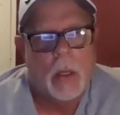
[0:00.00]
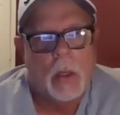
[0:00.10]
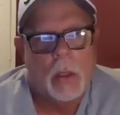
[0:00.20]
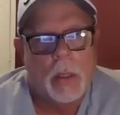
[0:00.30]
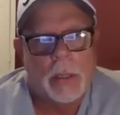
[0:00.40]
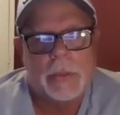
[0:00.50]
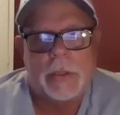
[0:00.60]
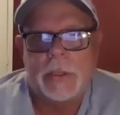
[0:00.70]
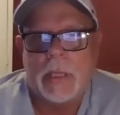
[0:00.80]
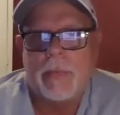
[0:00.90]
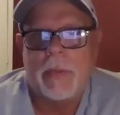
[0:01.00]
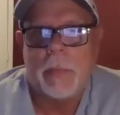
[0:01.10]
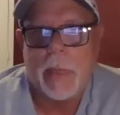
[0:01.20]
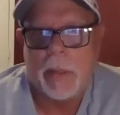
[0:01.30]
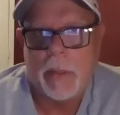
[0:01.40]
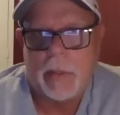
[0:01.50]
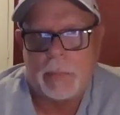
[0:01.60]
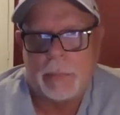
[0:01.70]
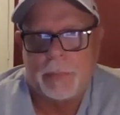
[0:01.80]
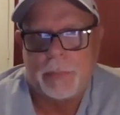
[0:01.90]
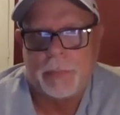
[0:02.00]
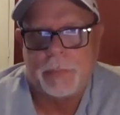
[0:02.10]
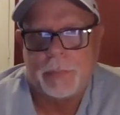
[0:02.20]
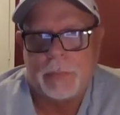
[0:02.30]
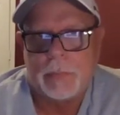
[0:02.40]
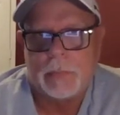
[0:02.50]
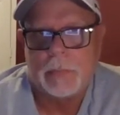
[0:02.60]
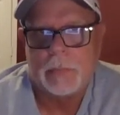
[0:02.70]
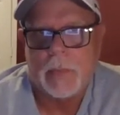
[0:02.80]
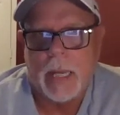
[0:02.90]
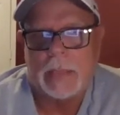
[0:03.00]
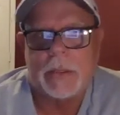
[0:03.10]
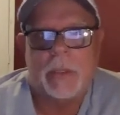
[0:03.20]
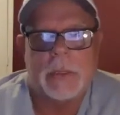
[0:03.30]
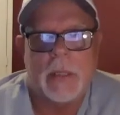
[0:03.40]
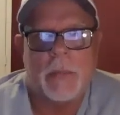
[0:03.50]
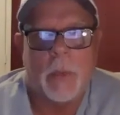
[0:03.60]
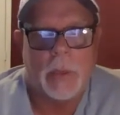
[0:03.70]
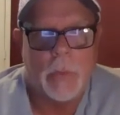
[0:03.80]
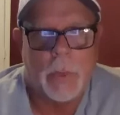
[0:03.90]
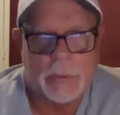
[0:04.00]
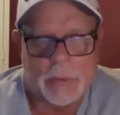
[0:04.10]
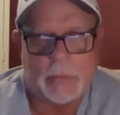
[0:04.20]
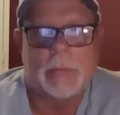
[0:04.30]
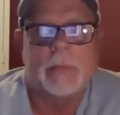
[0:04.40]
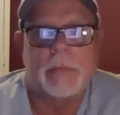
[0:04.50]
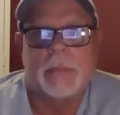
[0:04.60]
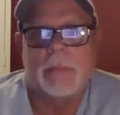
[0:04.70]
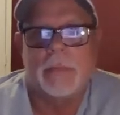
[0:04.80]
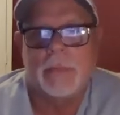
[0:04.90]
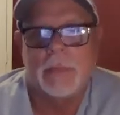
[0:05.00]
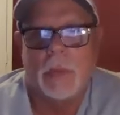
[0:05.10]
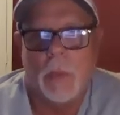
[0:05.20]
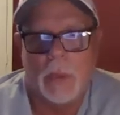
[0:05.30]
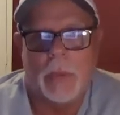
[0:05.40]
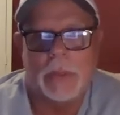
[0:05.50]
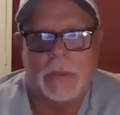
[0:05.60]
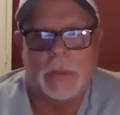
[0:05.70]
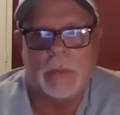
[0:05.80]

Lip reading: Look at yourself in the mirror. Ask yourself one question. One question.